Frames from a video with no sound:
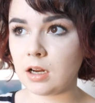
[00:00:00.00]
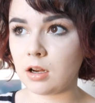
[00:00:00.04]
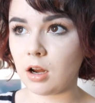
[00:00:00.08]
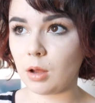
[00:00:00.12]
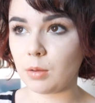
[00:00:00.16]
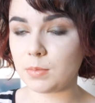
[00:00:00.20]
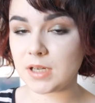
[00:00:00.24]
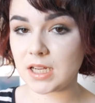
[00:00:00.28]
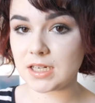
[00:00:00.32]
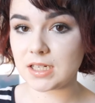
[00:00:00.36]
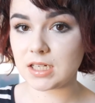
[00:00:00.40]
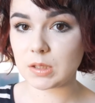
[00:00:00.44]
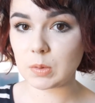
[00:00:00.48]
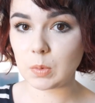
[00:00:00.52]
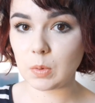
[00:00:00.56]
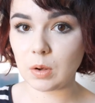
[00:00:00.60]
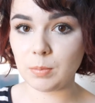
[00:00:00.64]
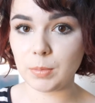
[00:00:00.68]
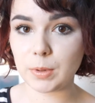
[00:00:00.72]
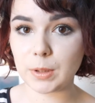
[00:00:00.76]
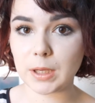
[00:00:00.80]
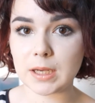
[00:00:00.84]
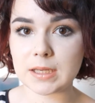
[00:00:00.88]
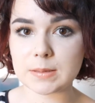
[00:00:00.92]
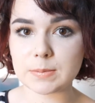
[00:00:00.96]
an updated
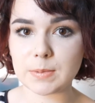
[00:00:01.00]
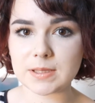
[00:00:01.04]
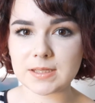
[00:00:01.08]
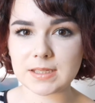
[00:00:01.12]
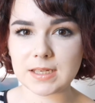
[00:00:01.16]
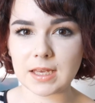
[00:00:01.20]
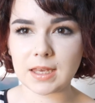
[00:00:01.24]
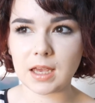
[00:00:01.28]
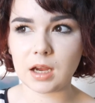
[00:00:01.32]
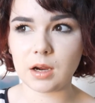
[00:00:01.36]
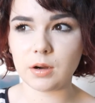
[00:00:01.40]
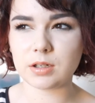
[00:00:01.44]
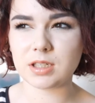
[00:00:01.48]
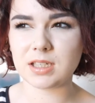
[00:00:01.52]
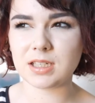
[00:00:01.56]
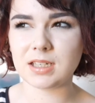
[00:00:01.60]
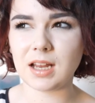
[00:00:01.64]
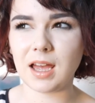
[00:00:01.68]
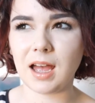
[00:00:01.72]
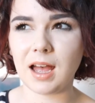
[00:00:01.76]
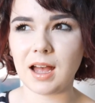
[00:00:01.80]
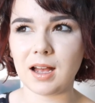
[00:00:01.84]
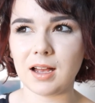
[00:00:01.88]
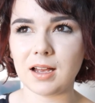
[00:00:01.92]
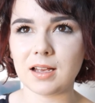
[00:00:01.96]
one, because my skincare routine
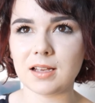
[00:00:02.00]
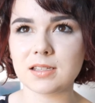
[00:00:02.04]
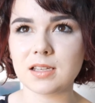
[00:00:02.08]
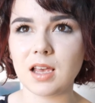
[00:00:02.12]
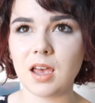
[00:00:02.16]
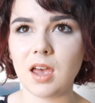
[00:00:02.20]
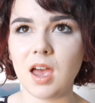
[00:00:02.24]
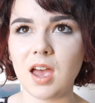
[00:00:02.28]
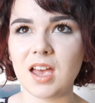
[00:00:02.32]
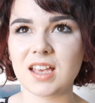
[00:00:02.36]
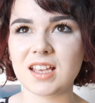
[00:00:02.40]
has